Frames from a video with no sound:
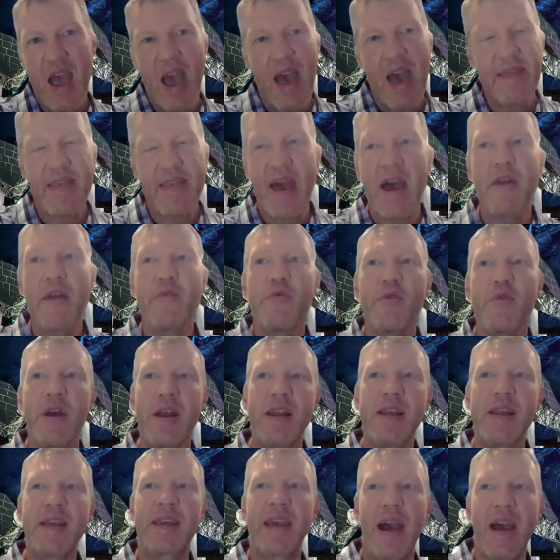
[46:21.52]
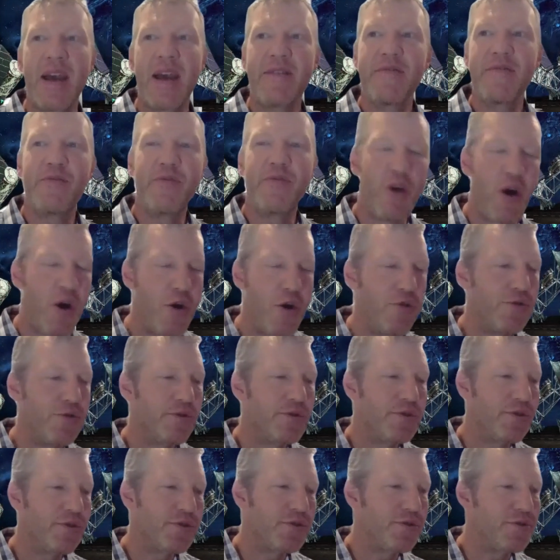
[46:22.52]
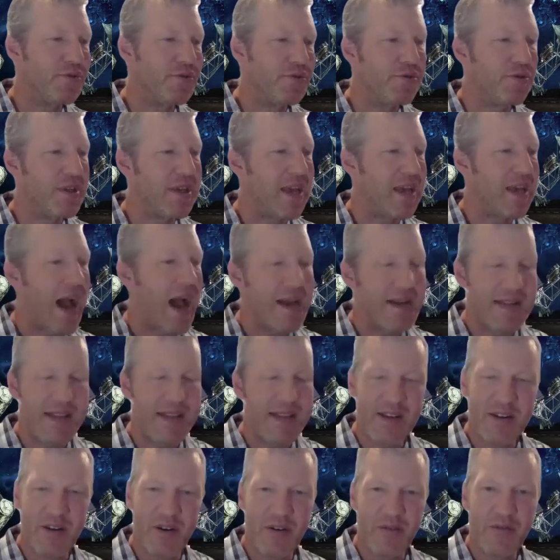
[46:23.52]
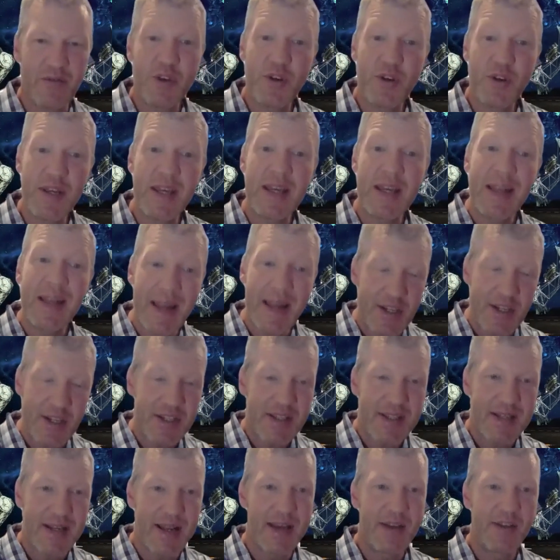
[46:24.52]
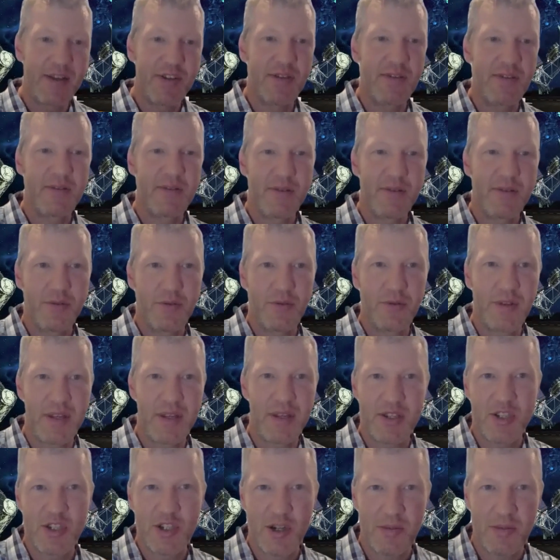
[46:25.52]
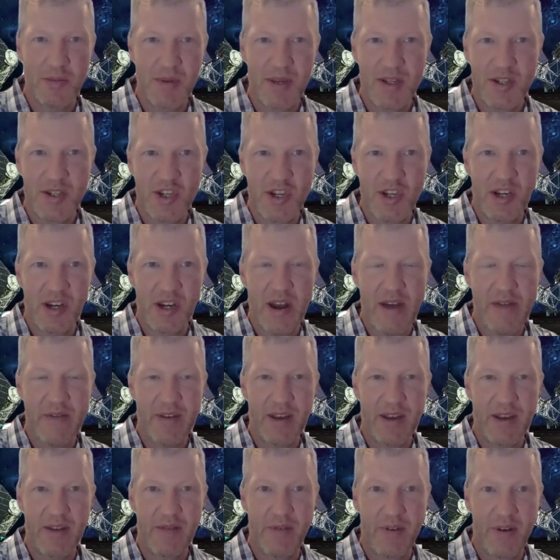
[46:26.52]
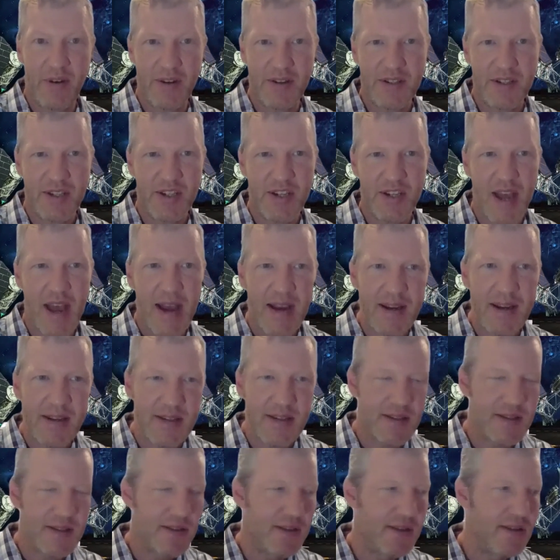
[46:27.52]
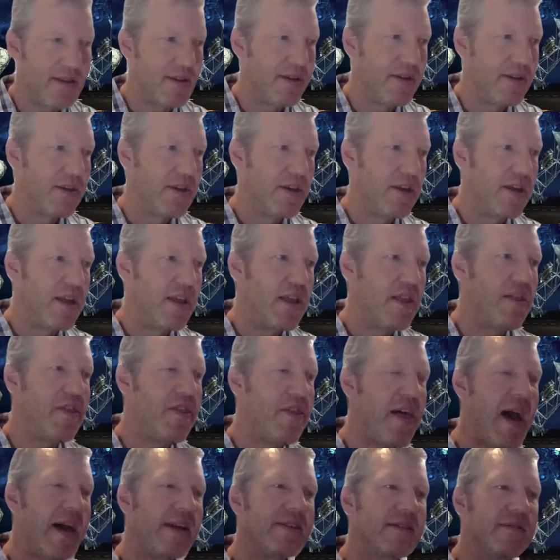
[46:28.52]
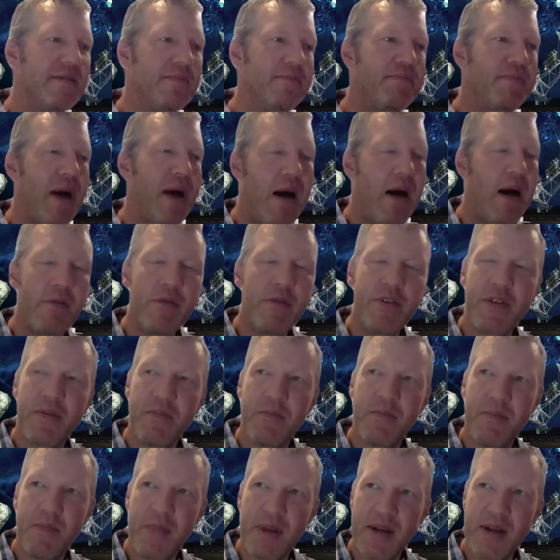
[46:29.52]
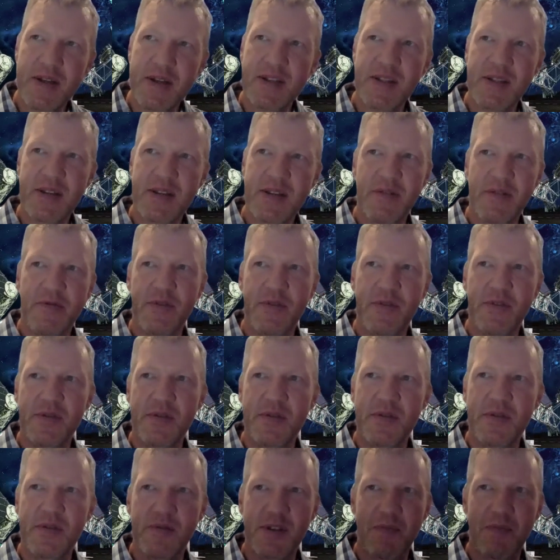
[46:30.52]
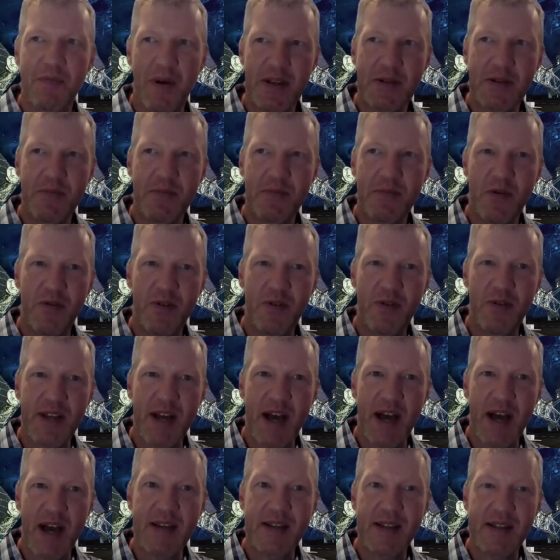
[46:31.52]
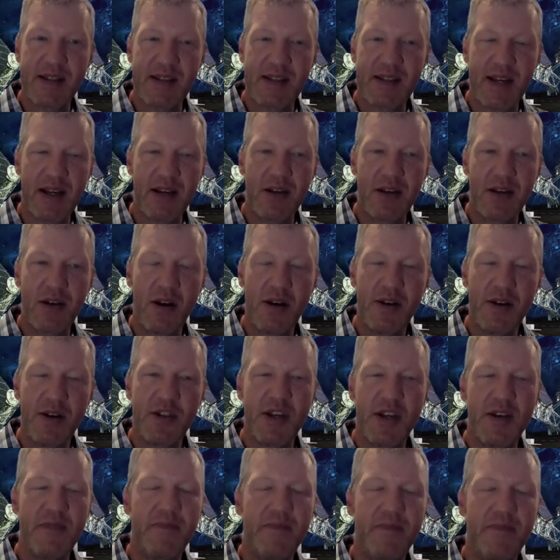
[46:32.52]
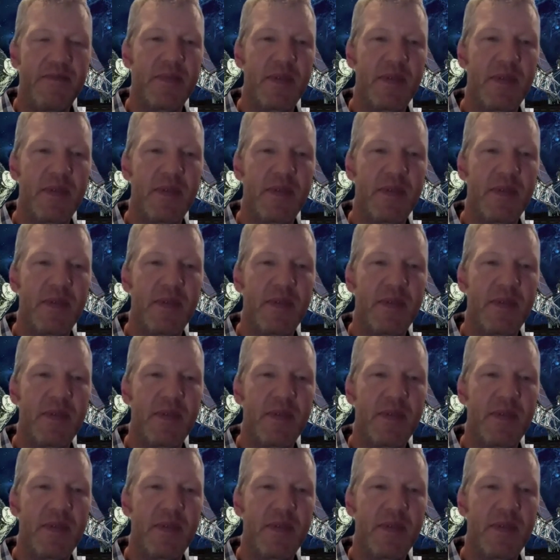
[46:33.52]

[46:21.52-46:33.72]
And that really gave rise to the idea of unique legislation called the Astronomy Geographic Advantage Act that empowered the minister responsible for science and technology